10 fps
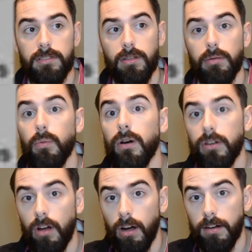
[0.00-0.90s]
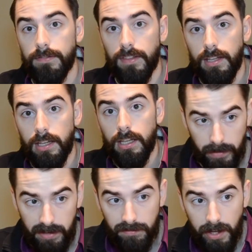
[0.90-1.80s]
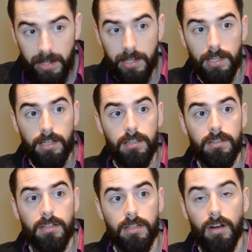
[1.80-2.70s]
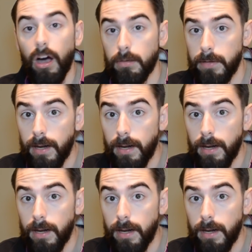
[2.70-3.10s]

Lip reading: thwart off the invading Ottoman